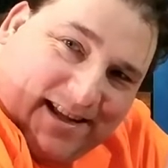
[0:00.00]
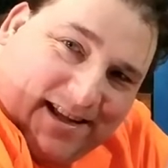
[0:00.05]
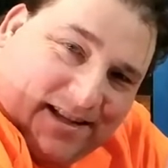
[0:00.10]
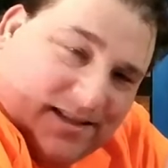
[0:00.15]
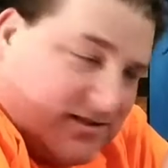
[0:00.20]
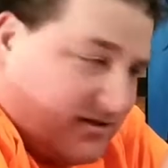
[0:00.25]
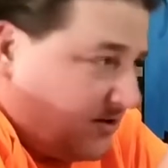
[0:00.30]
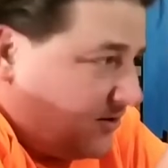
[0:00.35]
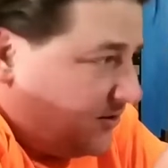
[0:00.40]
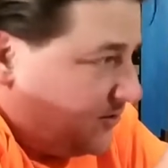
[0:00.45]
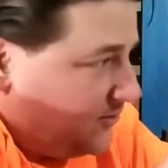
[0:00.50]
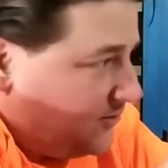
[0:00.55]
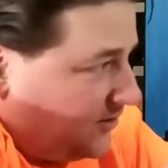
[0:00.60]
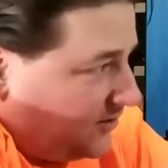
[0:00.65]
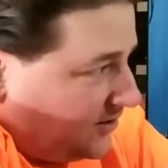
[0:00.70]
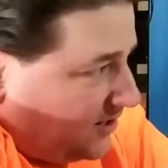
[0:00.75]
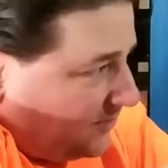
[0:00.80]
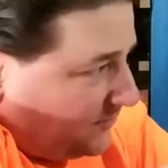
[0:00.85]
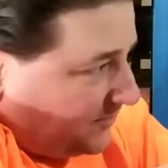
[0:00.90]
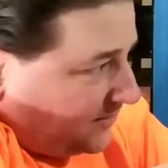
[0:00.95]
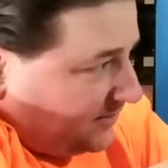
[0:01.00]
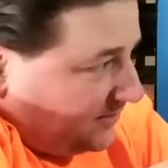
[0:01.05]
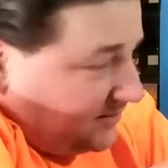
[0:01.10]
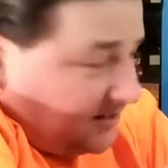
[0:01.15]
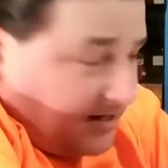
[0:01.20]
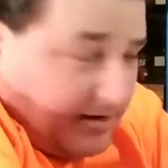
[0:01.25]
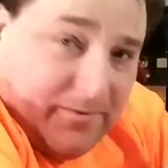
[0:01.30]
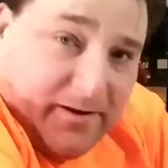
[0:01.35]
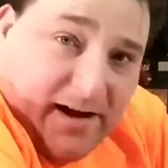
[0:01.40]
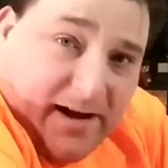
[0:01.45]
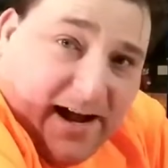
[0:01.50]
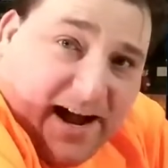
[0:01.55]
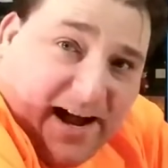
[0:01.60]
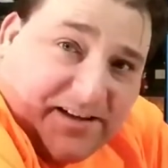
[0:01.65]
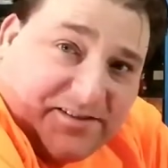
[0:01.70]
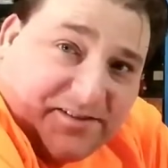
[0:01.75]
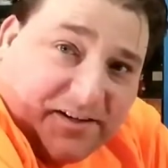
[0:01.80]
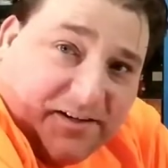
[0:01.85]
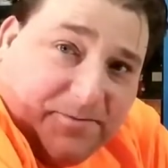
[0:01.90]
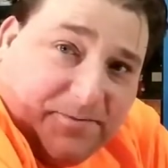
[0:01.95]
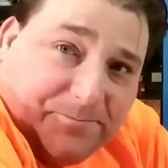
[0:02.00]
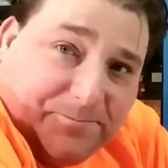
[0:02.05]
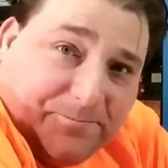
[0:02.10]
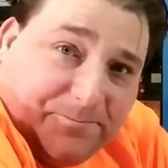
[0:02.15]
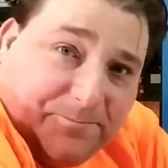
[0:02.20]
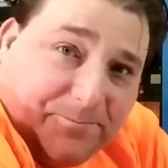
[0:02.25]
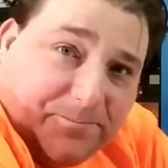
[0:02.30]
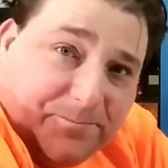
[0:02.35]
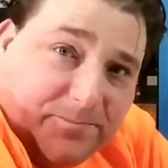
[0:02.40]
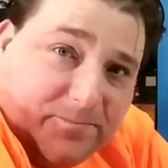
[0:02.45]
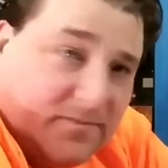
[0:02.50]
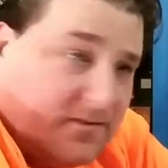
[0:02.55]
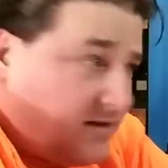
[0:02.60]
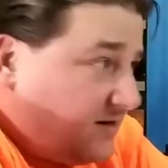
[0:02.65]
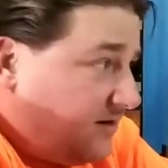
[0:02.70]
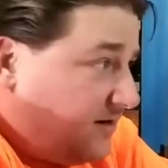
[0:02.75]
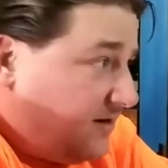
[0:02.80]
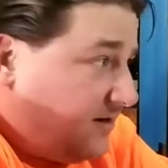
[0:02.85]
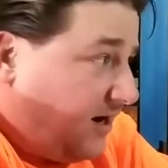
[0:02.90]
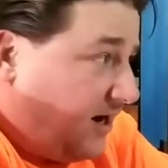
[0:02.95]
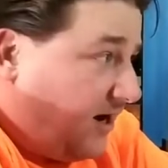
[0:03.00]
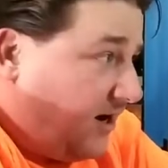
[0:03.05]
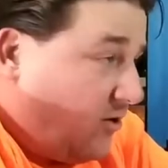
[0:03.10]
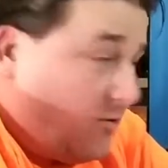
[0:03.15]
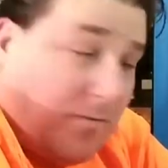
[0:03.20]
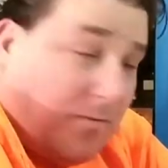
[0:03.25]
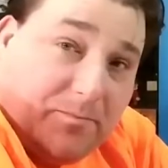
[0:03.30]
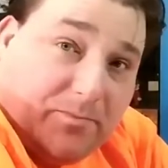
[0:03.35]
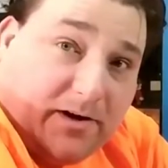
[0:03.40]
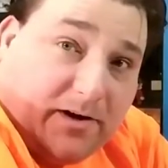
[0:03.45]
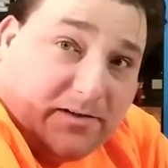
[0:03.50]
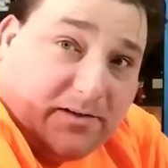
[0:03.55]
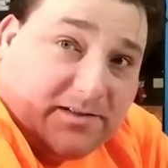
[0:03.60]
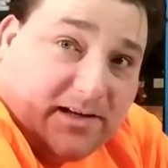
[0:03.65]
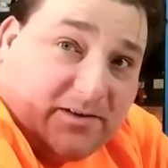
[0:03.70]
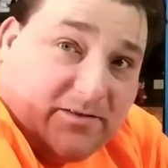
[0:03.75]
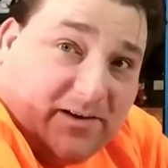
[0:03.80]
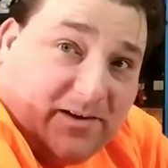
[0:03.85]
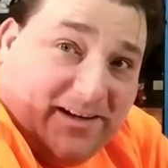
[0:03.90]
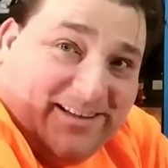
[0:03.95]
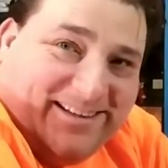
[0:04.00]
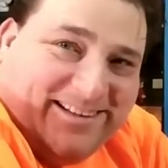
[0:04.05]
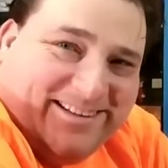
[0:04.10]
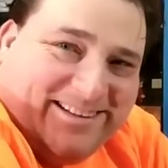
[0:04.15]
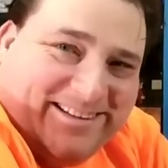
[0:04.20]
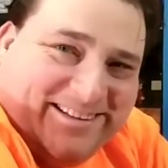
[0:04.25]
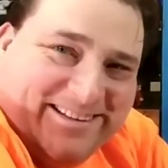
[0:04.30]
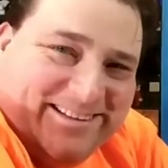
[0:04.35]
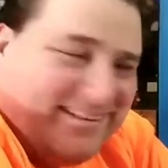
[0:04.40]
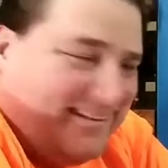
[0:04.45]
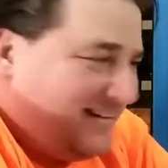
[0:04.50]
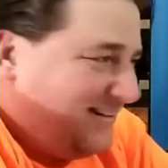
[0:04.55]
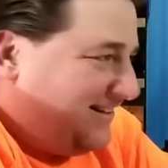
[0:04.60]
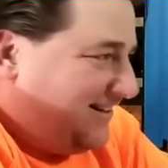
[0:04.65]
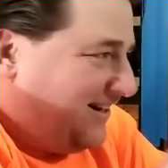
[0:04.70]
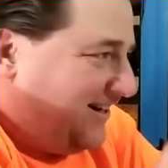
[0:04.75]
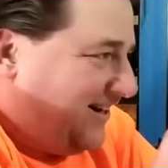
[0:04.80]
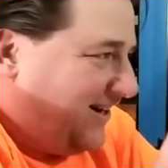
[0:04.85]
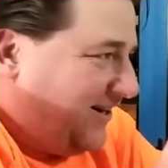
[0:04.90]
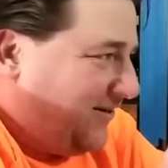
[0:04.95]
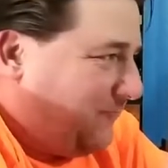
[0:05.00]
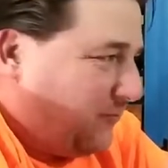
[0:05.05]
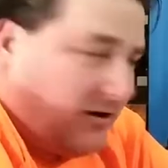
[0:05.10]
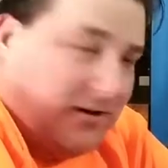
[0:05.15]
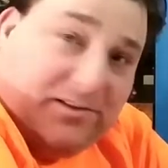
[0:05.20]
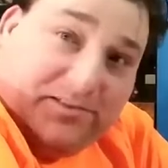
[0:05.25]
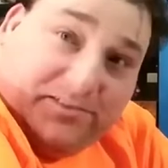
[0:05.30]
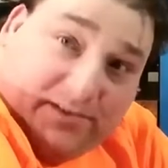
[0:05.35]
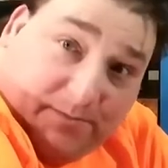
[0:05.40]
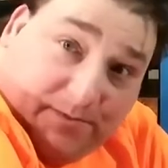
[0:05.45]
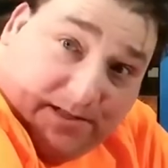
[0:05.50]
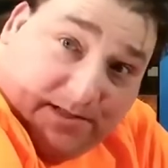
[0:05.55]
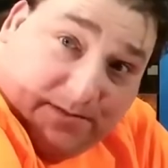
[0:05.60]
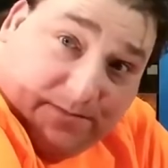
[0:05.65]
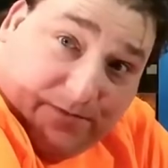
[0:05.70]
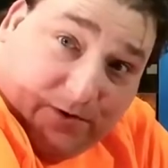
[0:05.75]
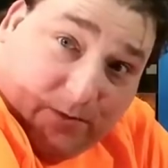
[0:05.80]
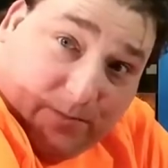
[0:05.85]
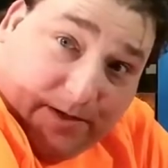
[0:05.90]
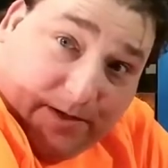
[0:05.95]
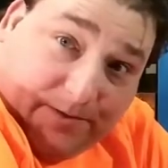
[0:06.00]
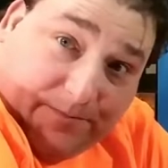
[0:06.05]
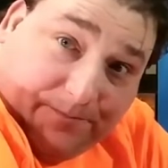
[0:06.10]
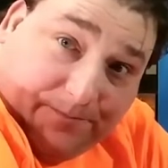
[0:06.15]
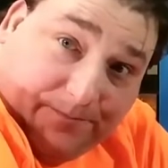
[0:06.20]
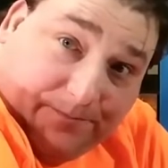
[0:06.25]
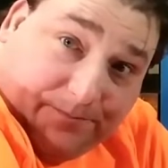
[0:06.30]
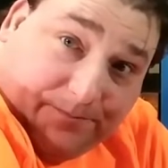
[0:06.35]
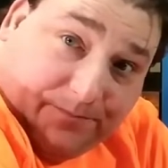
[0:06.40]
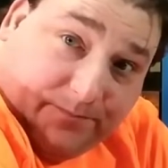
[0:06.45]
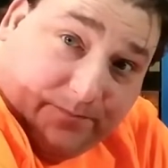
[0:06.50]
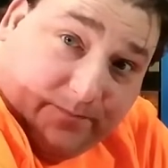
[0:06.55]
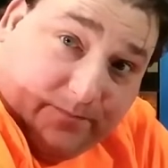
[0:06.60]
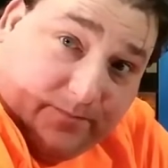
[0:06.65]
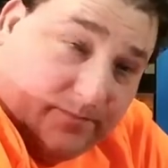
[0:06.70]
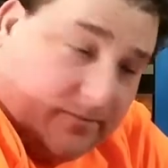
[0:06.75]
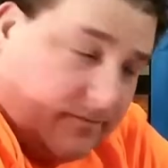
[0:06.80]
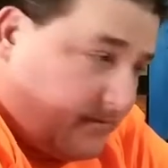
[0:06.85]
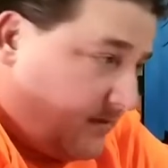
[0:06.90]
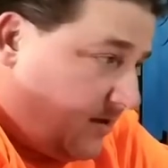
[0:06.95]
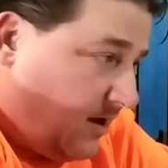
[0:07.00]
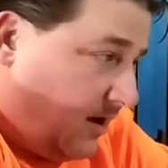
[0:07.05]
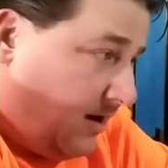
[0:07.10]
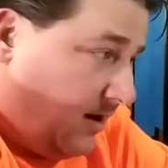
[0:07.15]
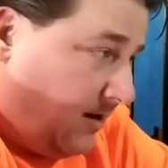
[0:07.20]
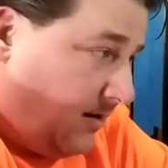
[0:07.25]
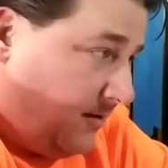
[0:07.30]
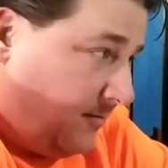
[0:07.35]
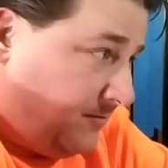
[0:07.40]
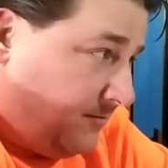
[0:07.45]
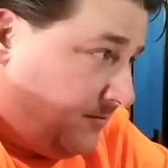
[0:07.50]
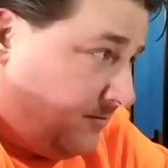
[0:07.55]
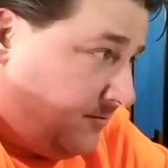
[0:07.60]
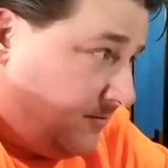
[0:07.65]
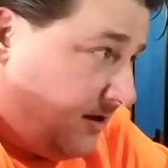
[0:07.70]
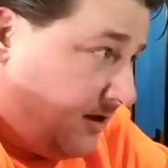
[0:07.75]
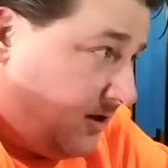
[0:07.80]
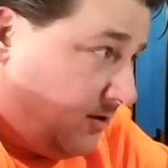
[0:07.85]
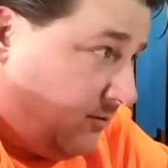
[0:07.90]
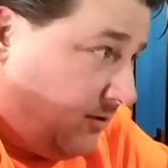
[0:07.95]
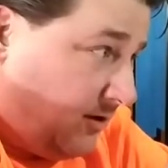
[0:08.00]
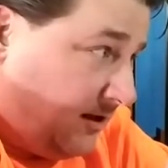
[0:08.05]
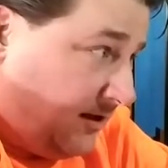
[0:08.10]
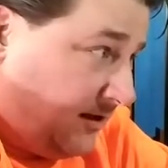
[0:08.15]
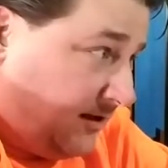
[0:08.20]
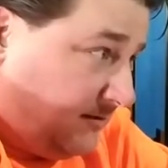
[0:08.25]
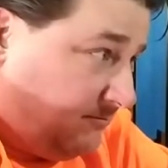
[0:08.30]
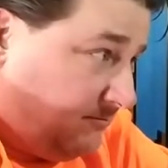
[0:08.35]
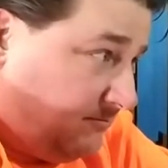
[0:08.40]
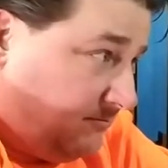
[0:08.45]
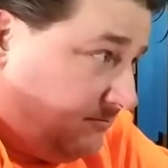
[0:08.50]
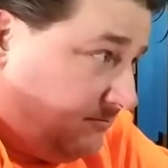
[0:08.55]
So a company named Asta, I hope I'm pronouncing that right, wanted to send me some filament. They don't want to